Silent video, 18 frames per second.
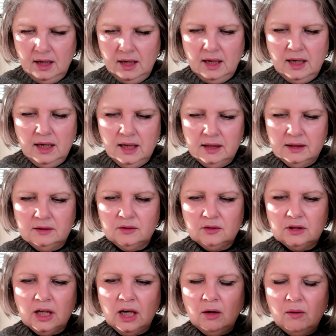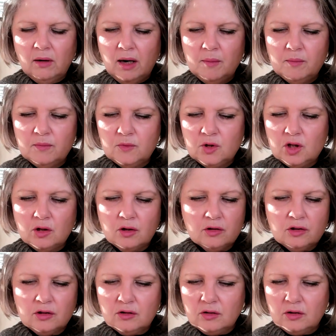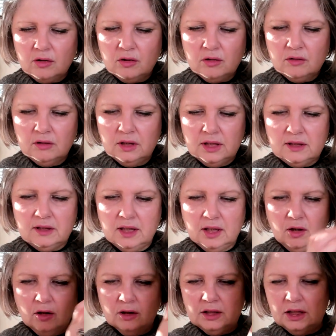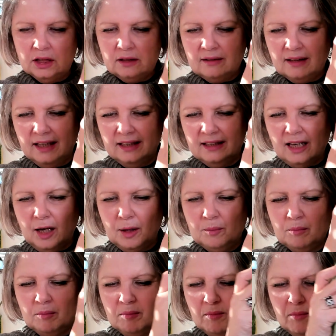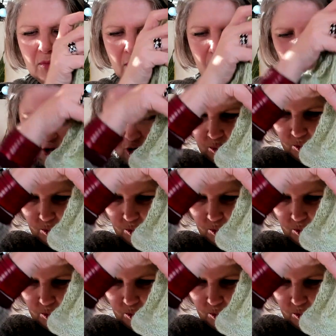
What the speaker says: and now I'm just knitting on it, and I'm much